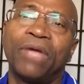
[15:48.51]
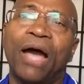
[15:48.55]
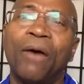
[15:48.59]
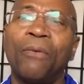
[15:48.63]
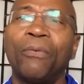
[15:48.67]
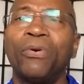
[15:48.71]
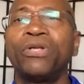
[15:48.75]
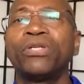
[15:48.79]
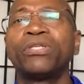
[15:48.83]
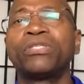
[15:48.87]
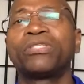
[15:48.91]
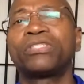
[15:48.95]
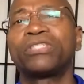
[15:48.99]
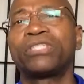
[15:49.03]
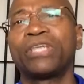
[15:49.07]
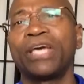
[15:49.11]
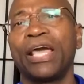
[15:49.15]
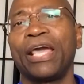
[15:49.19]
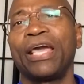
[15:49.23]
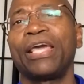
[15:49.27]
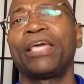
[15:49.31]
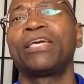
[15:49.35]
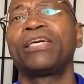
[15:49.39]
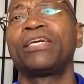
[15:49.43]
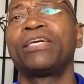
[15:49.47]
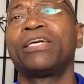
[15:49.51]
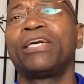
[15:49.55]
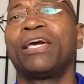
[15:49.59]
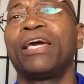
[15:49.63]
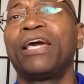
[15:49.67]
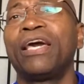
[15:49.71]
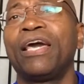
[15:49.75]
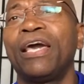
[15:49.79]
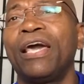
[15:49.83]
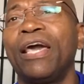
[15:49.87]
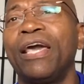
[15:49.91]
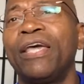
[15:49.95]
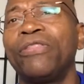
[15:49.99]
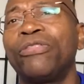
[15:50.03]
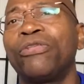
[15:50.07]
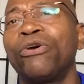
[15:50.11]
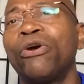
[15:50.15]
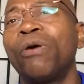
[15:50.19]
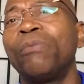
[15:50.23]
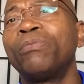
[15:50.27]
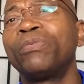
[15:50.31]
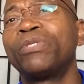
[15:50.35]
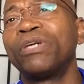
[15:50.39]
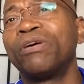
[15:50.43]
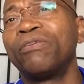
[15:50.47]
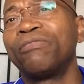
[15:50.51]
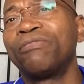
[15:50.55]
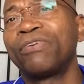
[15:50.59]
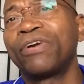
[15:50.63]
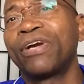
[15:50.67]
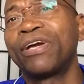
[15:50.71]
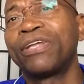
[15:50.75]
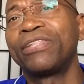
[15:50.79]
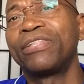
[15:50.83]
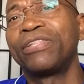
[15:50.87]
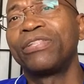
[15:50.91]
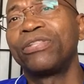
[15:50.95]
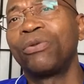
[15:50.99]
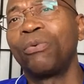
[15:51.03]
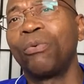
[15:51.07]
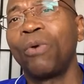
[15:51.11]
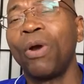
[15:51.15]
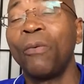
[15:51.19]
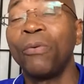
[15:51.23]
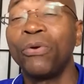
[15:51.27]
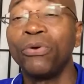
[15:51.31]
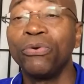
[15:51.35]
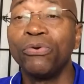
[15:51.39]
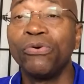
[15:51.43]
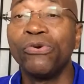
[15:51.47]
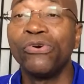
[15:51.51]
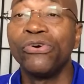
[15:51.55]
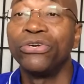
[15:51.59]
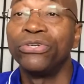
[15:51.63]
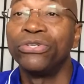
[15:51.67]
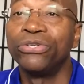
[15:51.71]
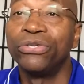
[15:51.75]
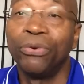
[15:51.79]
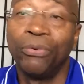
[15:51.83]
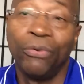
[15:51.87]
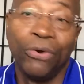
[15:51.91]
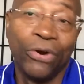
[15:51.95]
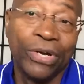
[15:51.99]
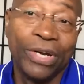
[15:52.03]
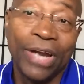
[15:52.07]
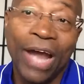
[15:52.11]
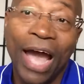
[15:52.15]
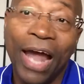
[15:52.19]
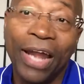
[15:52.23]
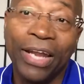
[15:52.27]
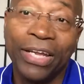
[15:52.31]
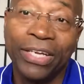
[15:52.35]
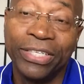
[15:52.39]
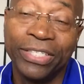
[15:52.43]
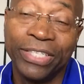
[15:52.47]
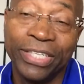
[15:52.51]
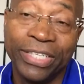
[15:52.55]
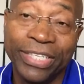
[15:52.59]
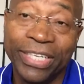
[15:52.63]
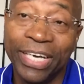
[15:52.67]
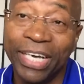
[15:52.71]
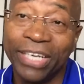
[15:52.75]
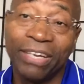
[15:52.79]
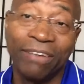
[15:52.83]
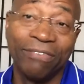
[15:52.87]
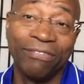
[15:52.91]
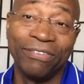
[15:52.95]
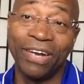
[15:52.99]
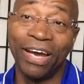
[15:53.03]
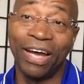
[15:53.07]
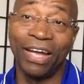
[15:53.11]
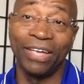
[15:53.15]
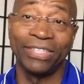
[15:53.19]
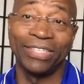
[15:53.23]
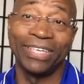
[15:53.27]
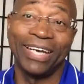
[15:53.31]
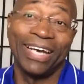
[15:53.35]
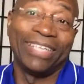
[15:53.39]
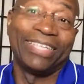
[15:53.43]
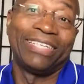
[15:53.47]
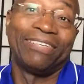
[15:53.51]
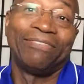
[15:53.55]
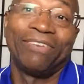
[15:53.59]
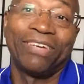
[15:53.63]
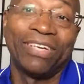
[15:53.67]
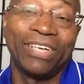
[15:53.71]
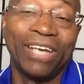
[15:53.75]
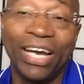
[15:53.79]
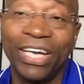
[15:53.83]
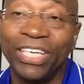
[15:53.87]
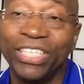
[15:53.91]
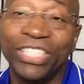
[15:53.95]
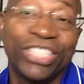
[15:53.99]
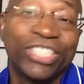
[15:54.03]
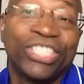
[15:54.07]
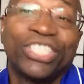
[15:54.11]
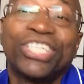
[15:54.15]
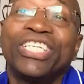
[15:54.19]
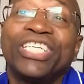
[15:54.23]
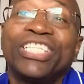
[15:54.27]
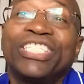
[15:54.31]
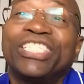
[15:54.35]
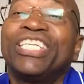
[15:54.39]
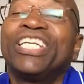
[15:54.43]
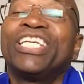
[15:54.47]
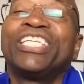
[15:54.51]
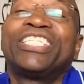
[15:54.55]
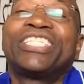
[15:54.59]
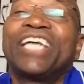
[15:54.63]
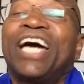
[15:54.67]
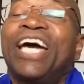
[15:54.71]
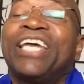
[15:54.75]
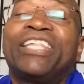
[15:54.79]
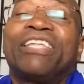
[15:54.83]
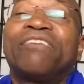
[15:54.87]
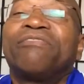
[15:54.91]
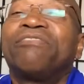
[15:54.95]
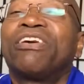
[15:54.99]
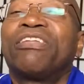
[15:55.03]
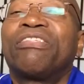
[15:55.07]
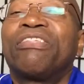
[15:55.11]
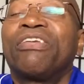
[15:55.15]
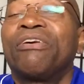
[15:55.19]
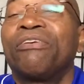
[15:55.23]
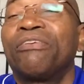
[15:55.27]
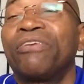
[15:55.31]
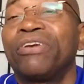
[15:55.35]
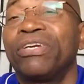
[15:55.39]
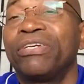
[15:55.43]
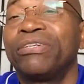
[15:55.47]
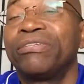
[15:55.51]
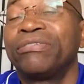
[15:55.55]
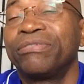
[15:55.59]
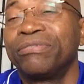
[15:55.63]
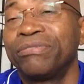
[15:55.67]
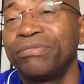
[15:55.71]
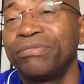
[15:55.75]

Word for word: I wouldn't say, in terms of the way we were, the word knowledge, inductive knowledge, scientific knowledge, it's as good as any scientific theory.